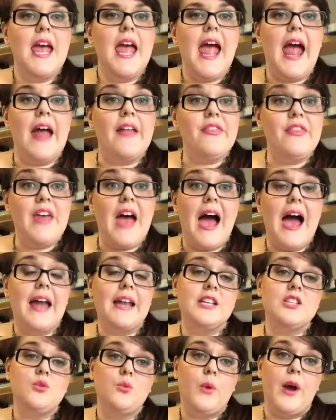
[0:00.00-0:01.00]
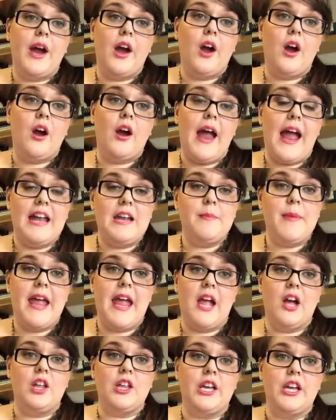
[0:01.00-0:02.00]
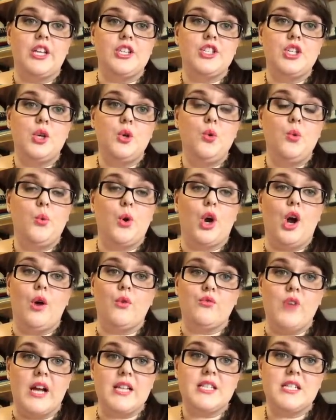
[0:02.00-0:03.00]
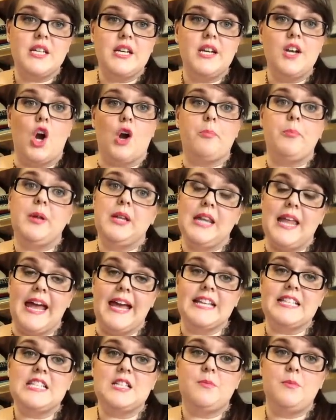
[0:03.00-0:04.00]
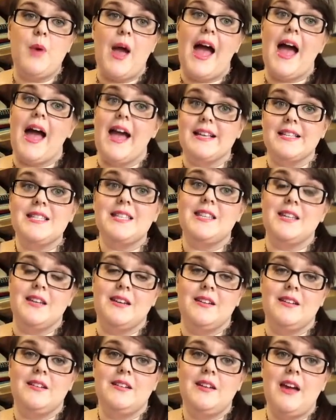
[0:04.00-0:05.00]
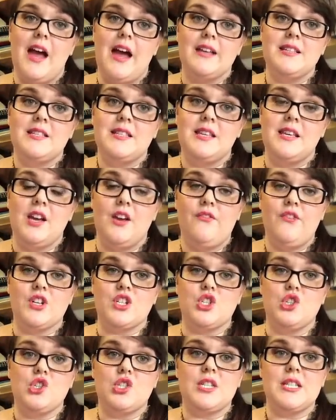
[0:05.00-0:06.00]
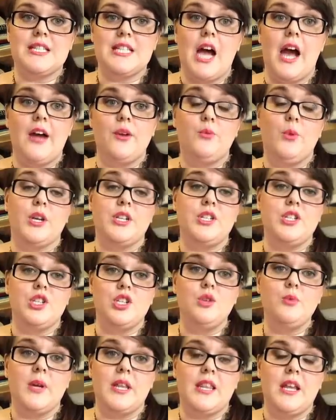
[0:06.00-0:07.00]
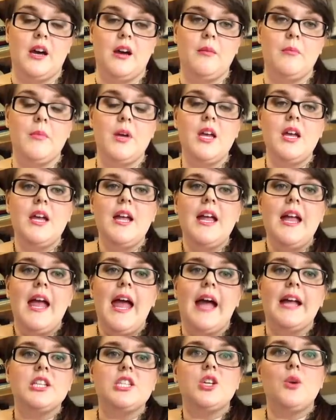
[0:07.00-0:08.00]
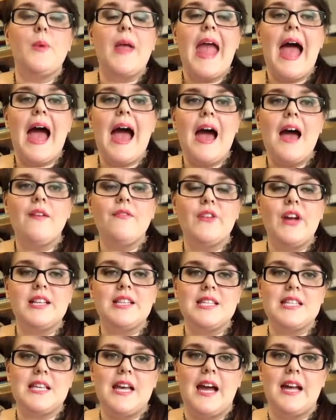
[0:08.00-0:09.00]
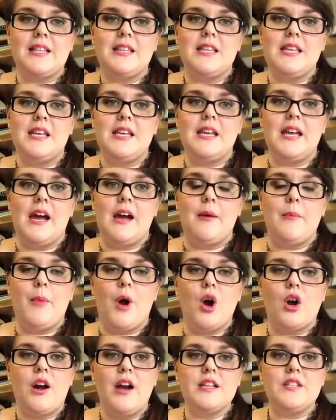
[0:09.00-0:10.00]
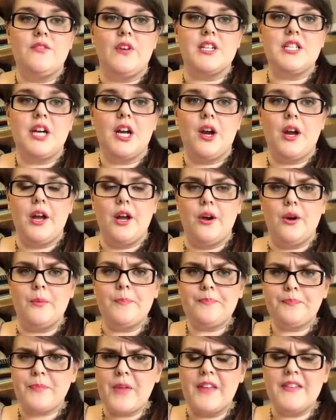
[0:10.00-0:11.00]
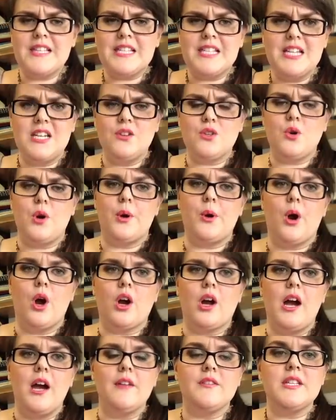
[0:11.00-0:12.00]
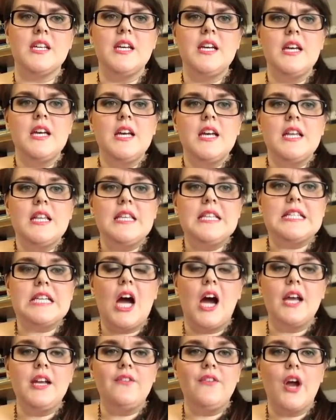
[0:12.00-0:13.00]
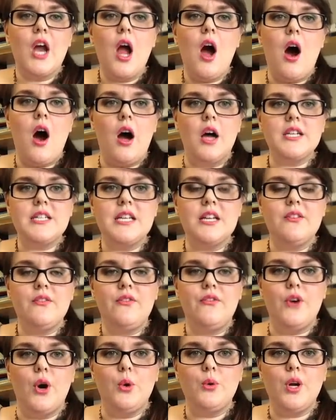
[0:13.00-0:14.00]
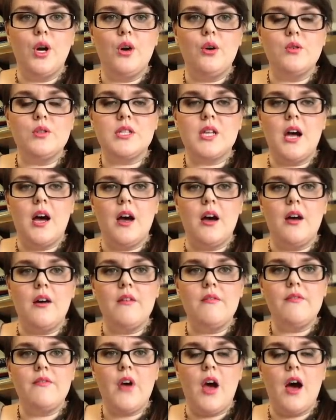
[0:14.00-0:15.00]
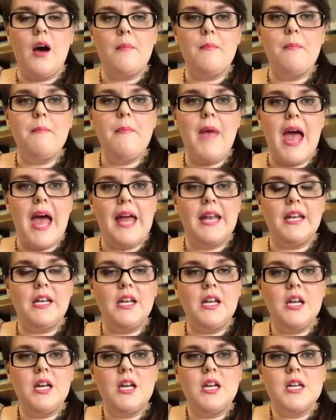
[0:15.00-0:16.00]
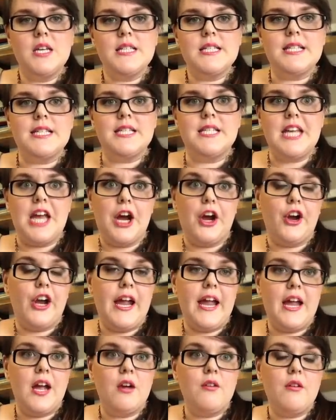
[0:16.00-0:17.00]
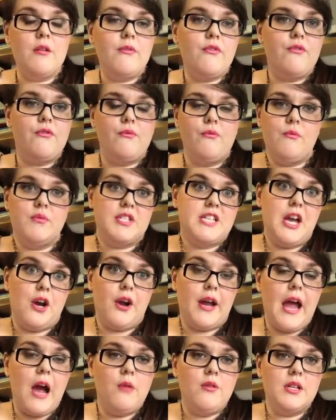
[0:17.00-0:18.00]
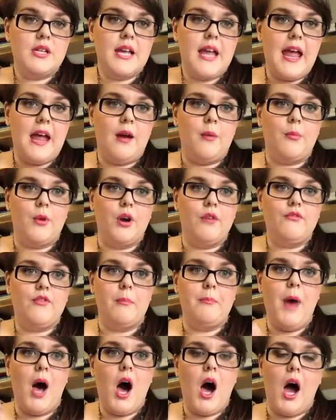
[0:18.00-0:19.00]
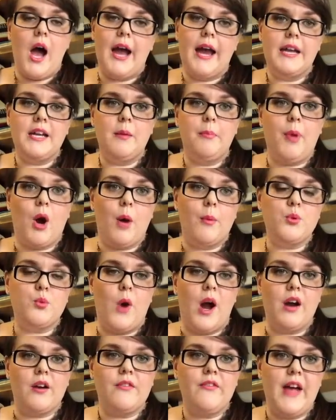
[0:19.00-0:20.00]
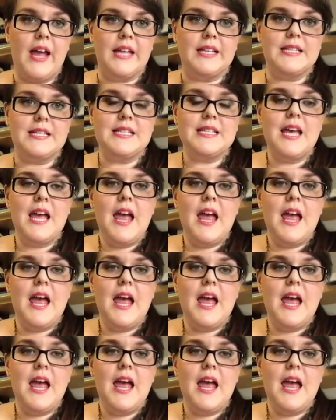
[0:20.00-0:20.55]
And that is where enemy aliens who were arrested are placed as the officials decide to do with them. And so we have at the Archives of Ontario and the City of Toronto Archives these kind of very haunting photos of men staring out at the camera from behind a barbed wire fence.